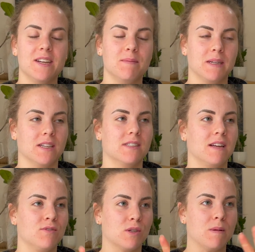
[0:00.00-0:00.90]
because
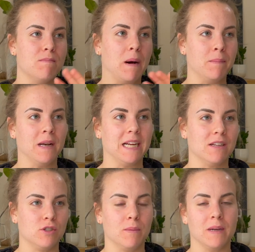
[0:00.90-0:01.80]
I've just been mumbling
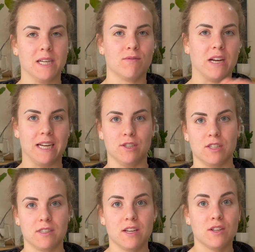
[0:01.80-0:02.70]
and jumbling for ages.